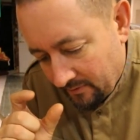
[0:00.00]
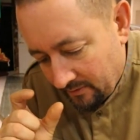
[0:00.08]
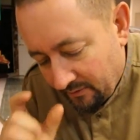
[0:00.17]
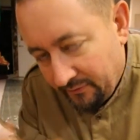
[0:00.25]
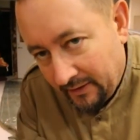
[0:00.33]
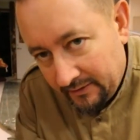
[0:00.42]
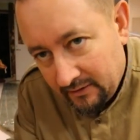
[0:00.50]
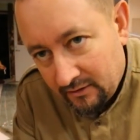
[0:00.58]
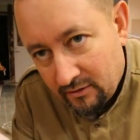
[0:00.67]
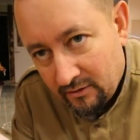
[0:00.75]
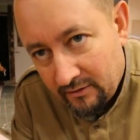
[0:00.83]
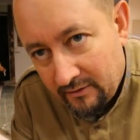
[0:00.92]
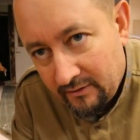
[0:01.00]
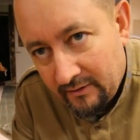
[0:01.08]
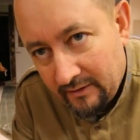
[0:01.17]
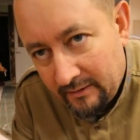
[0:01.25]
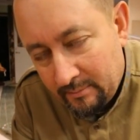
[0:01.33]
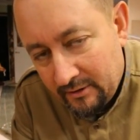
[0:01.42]
the final cut,
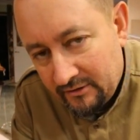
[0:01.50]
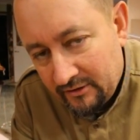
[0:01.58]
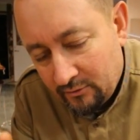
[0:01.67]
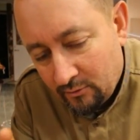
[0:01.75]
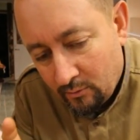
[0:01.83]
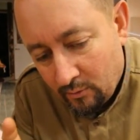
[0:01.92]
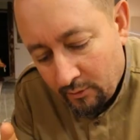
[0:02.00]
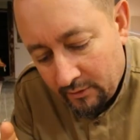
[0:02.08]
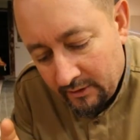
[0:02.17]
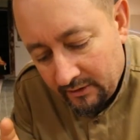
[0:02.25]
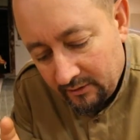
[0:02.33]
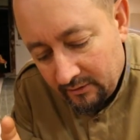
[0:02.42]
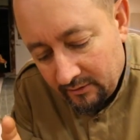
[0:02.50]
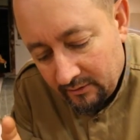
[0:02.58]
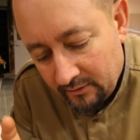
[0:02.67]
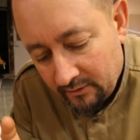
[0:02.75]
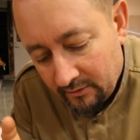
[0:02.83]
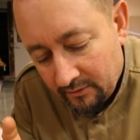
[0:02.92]
that means that you are working.
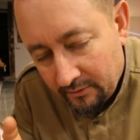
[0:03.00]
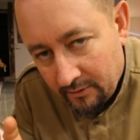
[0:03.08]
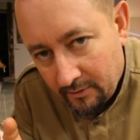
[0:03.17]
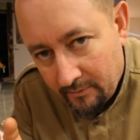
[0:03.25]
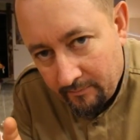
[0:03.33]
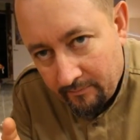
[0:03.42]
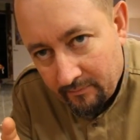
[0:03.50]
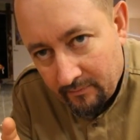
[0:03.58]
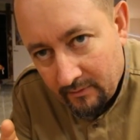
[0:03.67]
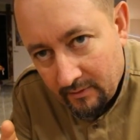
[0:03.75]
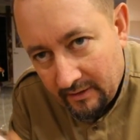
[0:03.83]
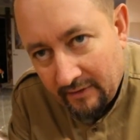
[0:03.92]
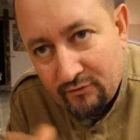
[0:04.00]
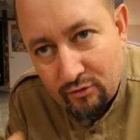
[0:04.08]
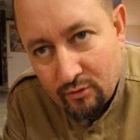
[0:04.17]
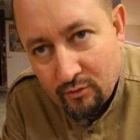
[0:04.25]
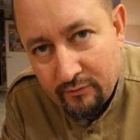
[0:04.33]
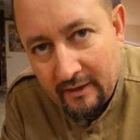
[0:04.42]
It has
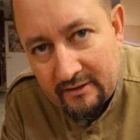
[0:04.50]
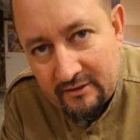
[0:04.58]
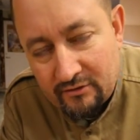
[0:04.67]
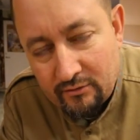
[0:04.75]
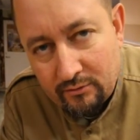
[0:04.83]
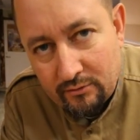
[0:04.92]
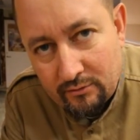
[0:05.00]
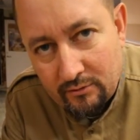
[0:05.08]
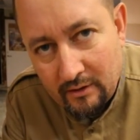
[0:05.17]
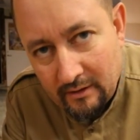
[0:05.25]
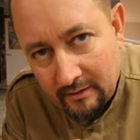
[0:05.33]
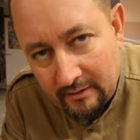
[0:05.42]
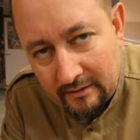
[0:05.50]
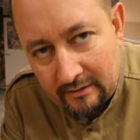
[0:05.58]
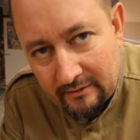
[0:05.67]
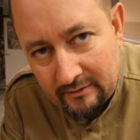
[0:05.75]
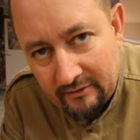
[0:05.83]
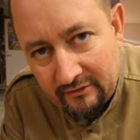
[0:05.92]
to go fast, so you
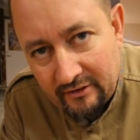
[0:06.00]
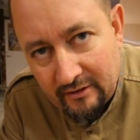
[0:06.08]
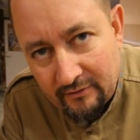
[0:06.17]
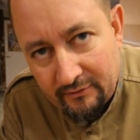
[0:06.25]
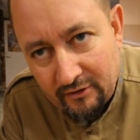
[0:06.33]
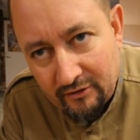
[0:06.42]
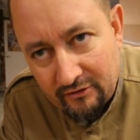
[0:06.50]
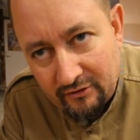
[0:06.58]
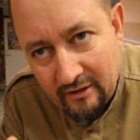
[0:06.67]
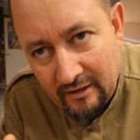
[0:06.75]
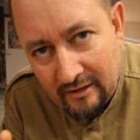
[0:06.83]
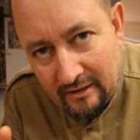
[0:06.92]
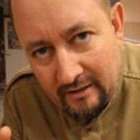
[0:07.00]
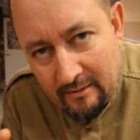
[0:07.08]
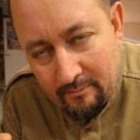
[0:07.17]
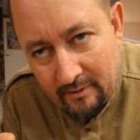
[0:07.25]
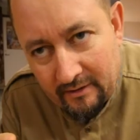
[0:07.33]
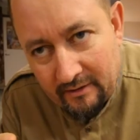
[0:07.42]
instead of just
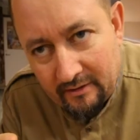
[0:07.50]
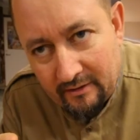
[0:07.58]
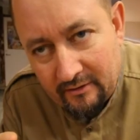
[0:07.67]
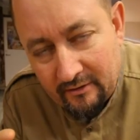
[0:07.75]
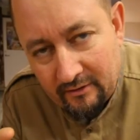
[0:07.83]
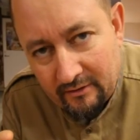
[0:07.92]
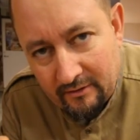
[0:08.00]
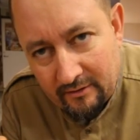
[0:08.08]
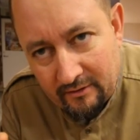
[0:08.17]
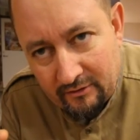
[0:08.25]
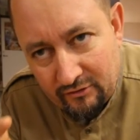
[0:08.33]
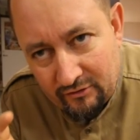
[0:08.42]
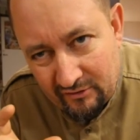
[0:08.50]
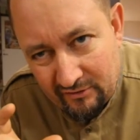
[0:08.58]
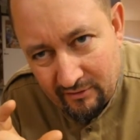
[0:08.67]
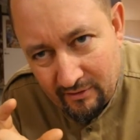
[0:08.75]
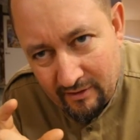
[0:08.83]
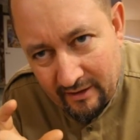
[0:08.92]
make it
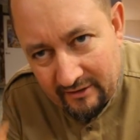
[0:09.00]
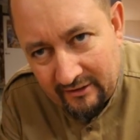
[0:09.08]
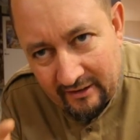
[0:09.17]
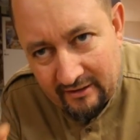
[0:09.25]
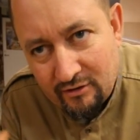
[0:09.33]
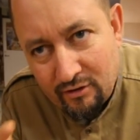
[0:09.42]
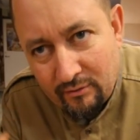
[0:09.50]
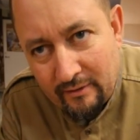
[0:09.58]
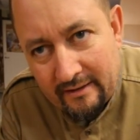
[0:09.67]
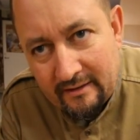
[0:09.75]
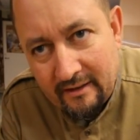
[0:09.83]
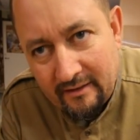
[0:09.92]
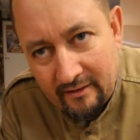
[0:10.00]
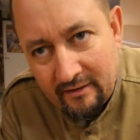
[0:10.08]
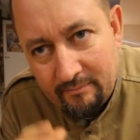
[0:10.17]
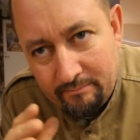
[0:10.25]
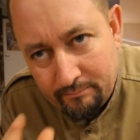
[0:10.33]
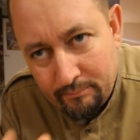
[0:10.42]
exactly correctly and
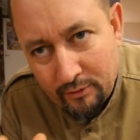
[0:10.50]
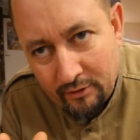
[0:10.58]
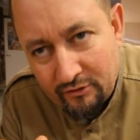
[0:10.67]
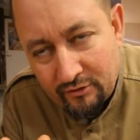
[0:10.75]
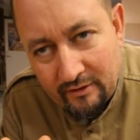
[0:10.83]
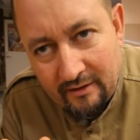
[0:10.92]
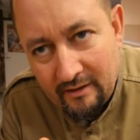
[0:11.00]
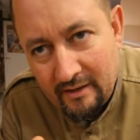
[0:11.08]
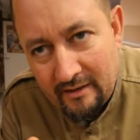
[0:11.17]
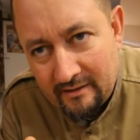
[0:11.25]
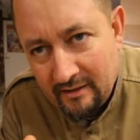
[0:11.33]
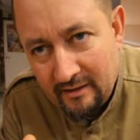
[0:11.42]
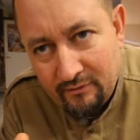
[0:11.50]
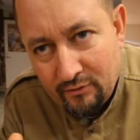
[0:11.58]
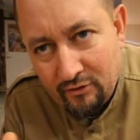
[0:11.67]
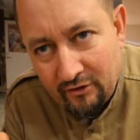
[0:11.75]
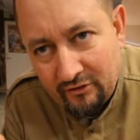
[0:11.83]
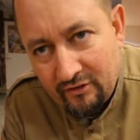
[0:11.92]
then put it together, and then if
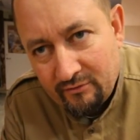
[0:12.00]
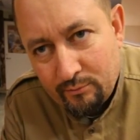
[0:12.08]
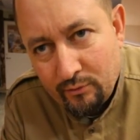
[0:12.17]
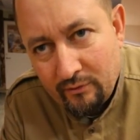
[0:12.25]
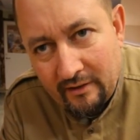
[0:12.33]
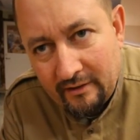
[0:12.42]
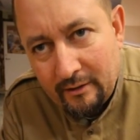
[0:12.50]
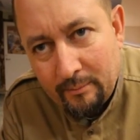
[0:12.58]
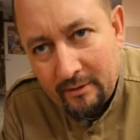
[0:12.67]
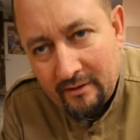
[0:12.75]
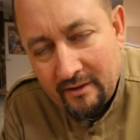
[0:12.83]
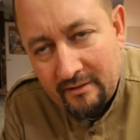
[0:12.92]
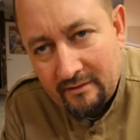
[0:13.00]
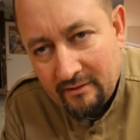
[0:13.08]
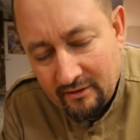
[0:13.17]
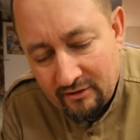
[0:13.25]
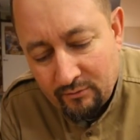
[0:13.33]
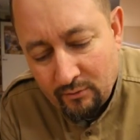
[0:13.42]
you just have moved a little bit,
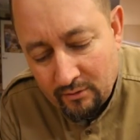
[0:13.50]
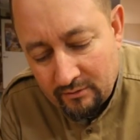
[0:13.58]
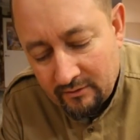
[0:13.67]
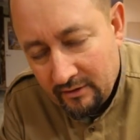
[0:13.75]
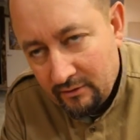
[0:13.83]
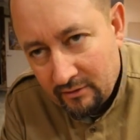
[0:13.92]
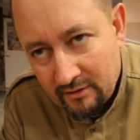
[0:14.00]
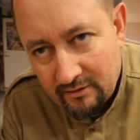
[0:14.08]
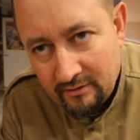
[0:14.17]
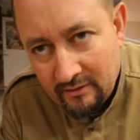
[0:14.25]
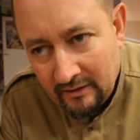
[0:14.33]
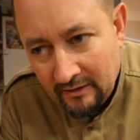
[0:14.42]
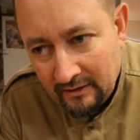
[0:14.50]
then it's wrong. Then you can